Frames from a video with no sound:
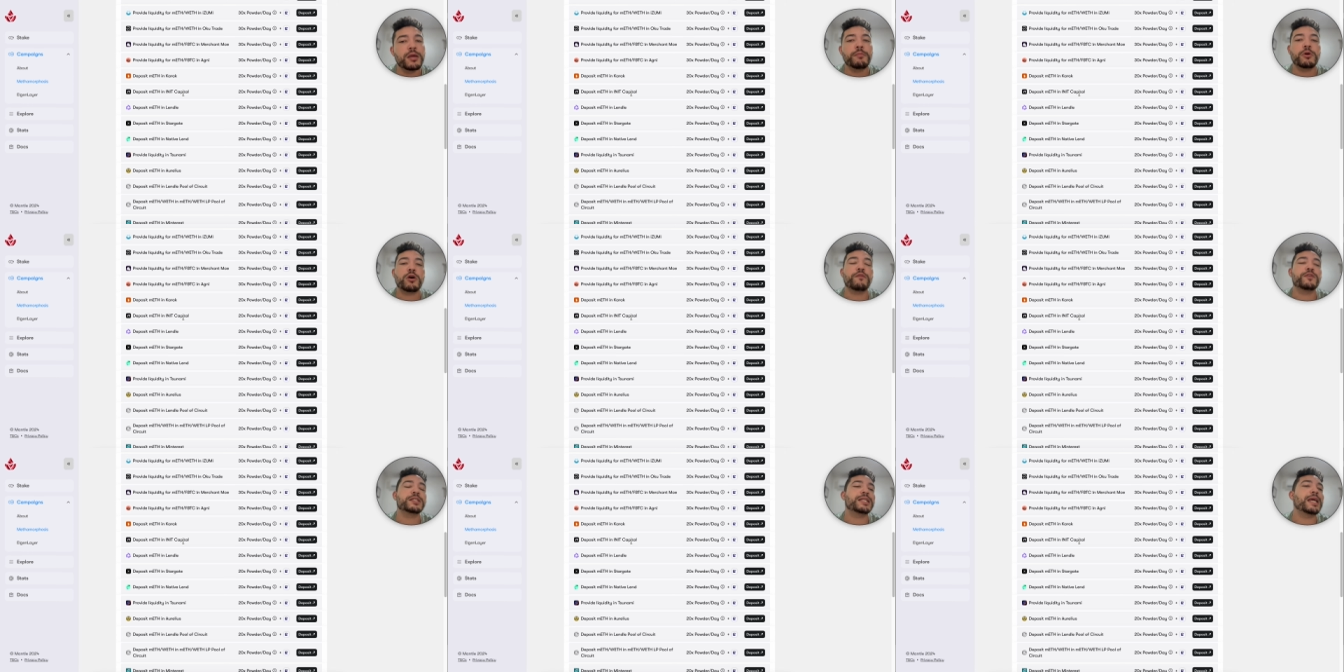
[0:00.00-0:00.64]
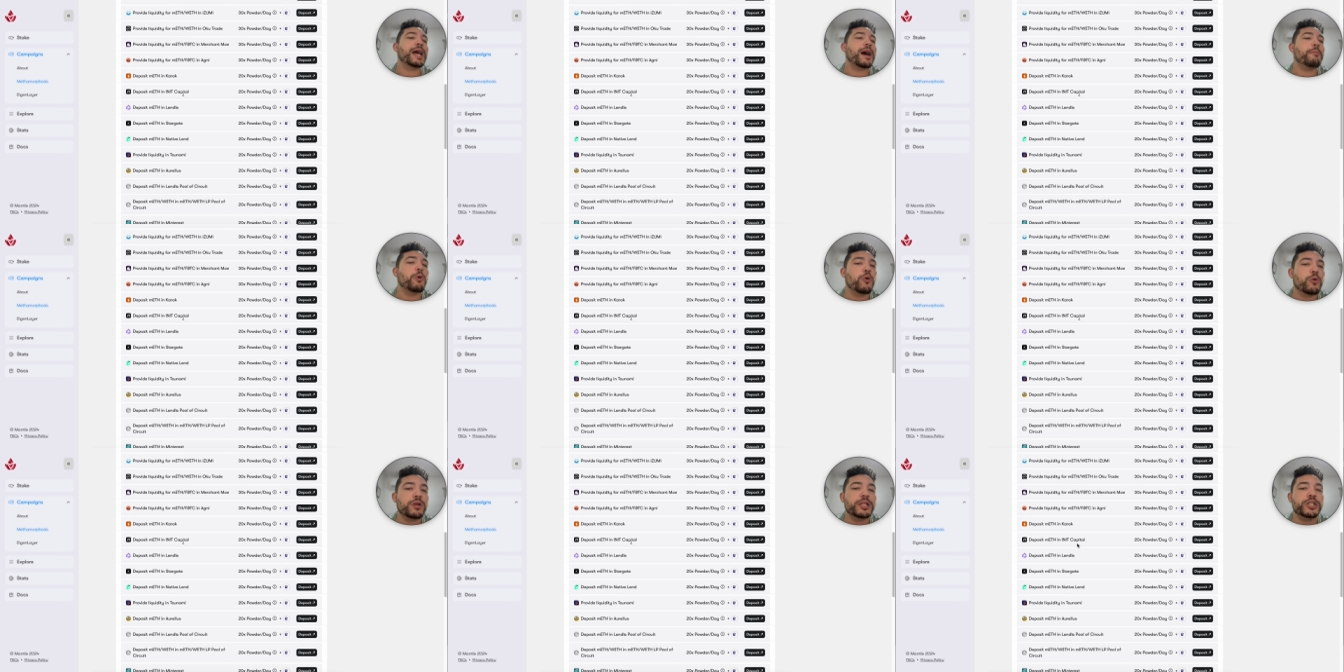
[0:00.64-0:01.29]
But obviously I'm
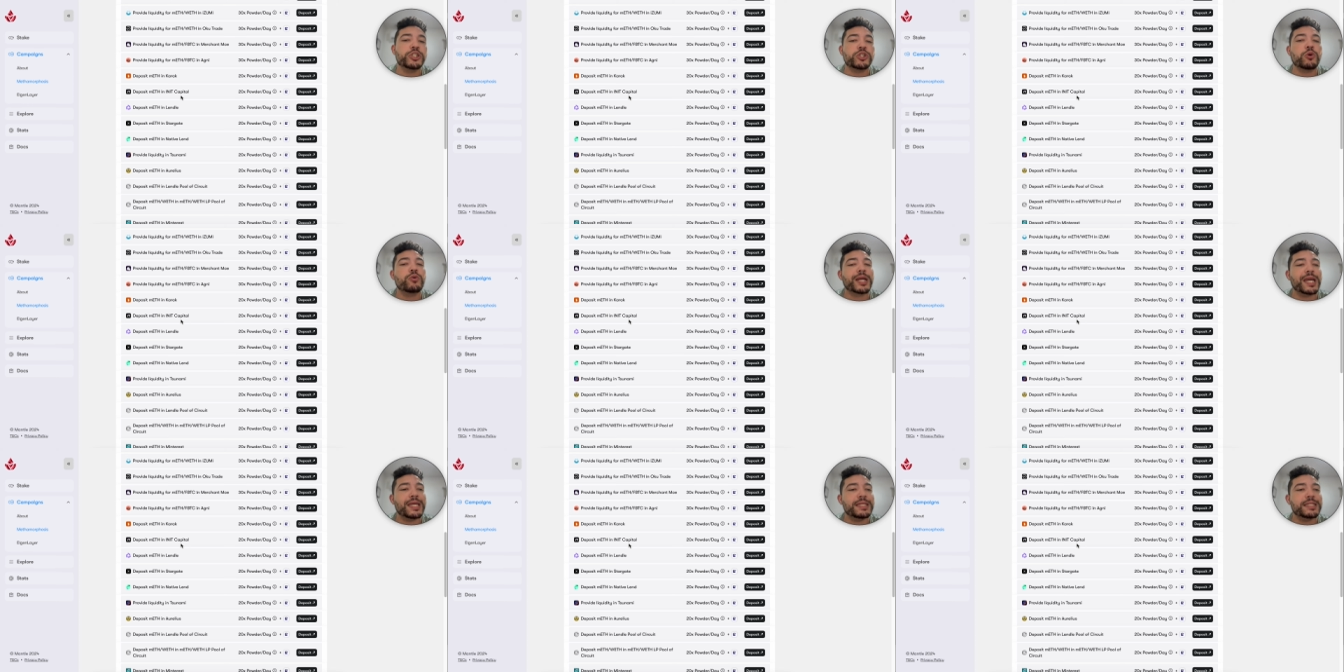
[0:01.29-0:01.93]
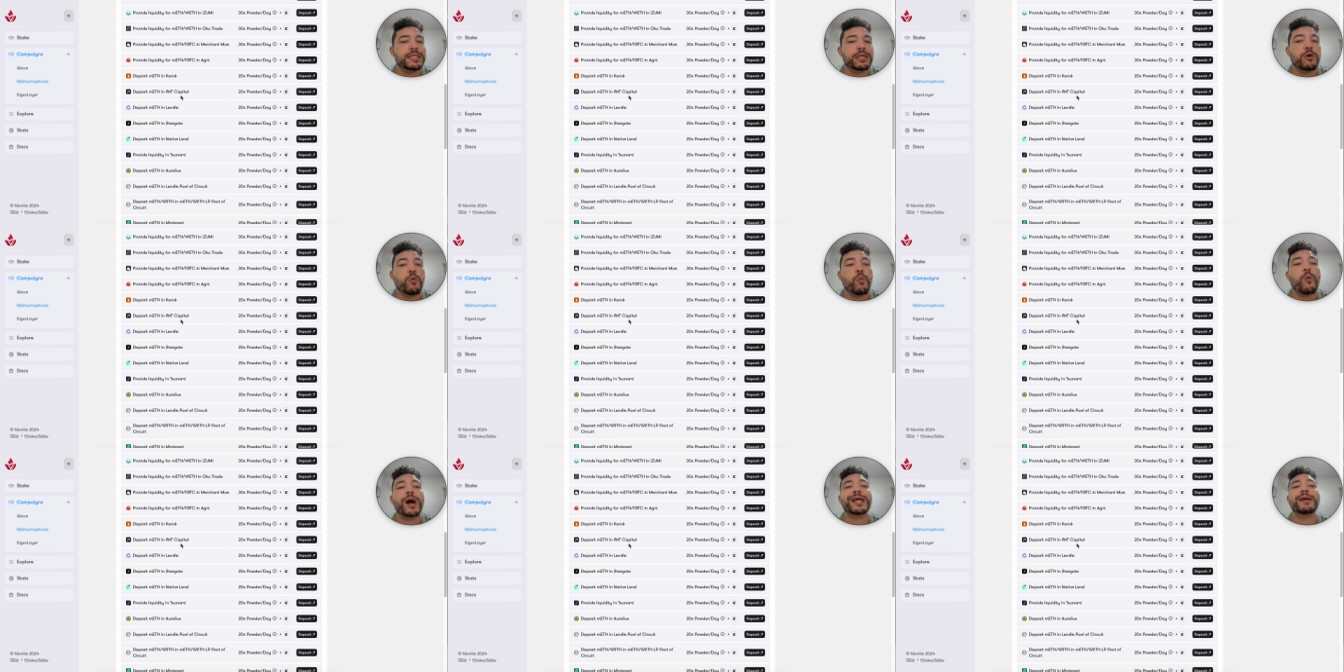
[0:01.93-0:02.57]
only showcasing
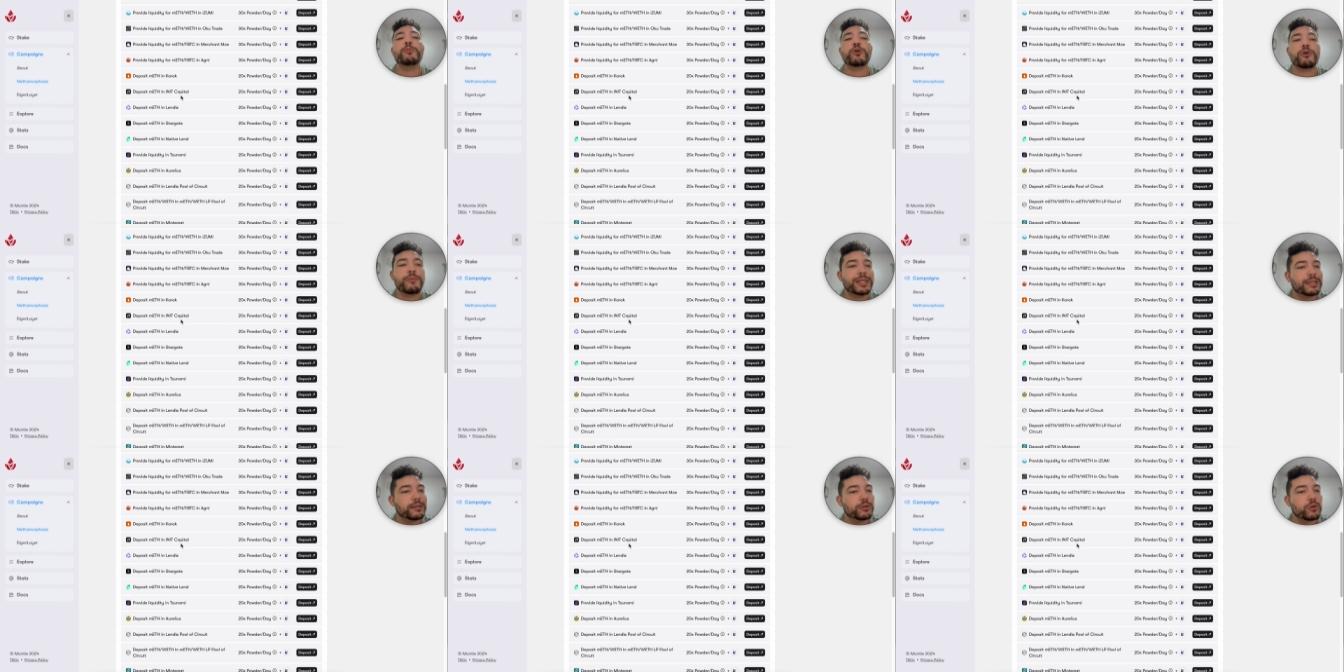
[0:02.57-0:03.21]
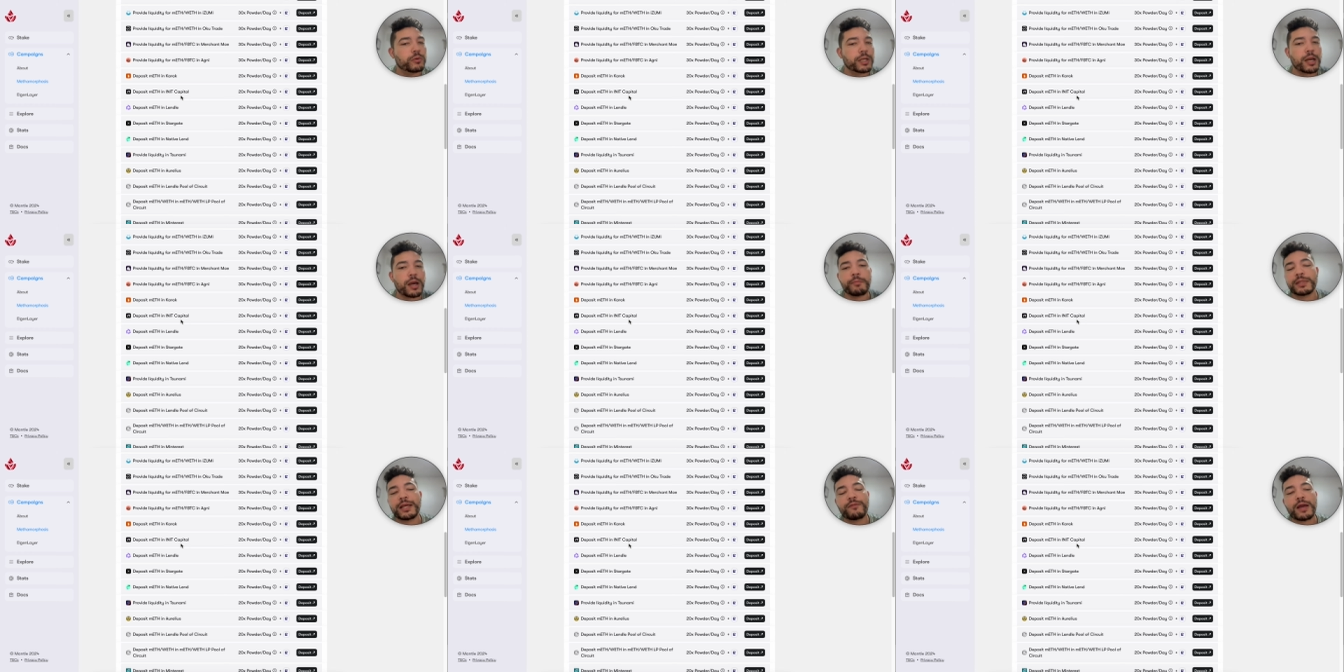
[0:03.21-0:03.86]
what I'm currently doing.
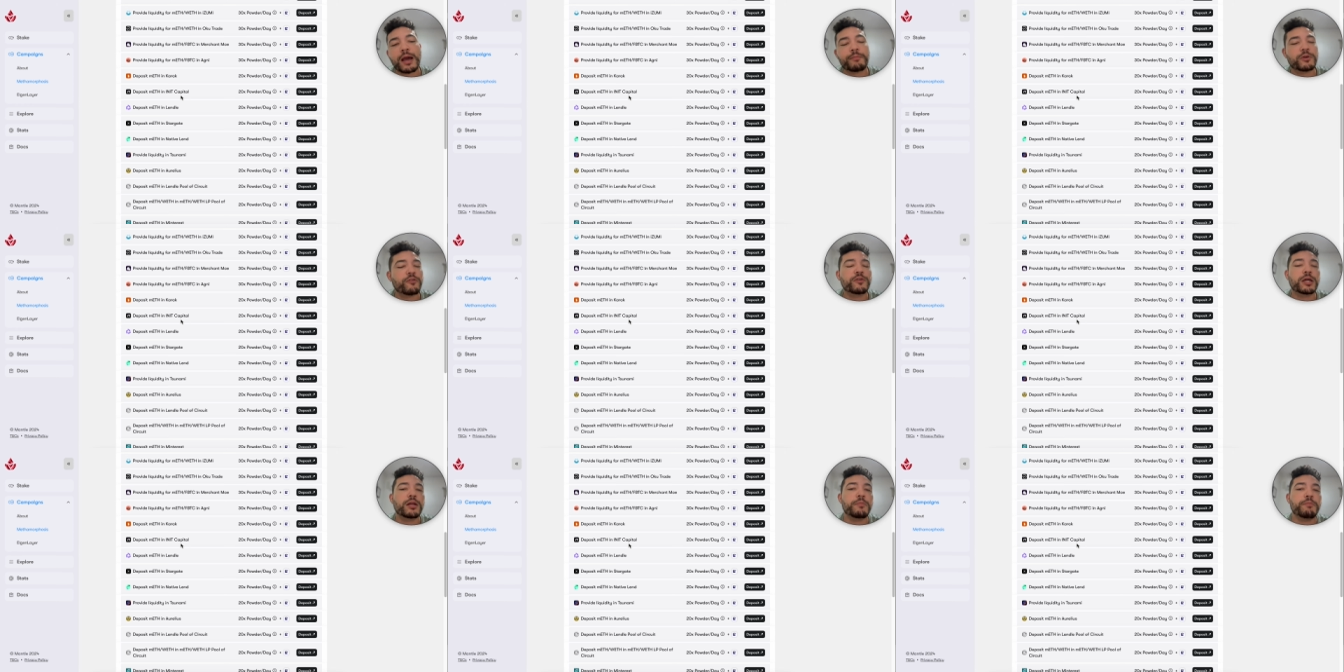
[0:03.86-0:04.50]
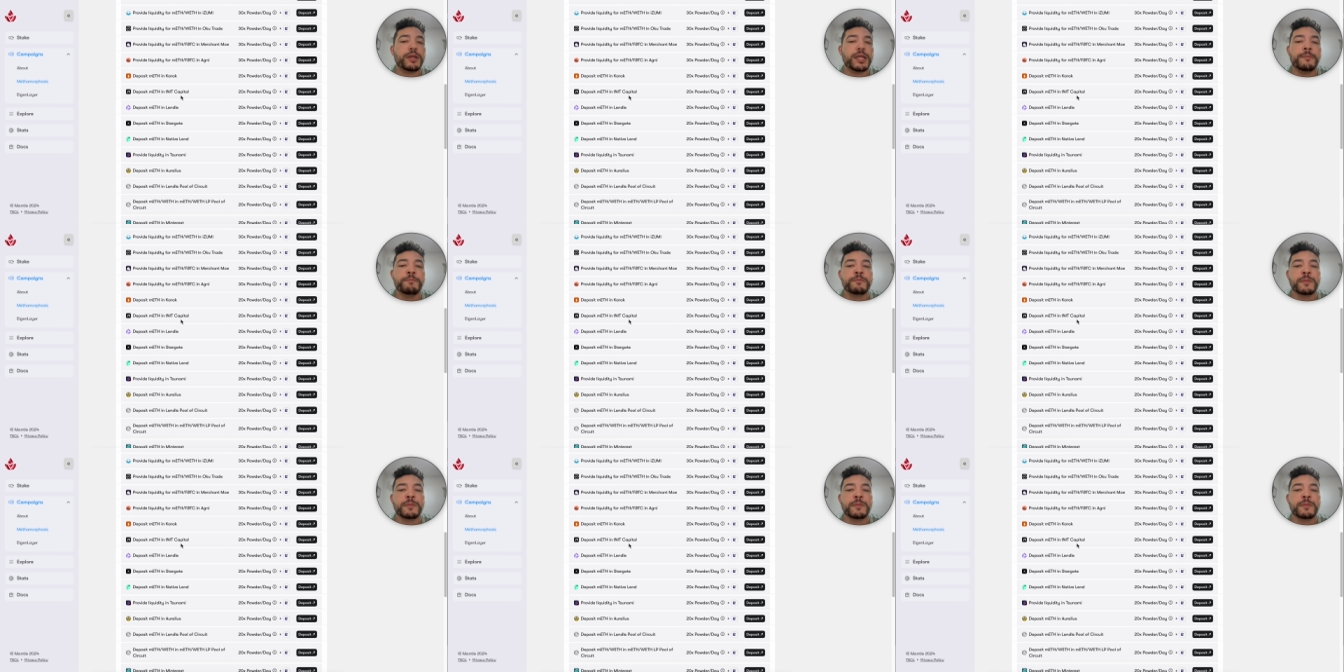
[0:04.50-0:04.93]
I'm never, I'm never gonna be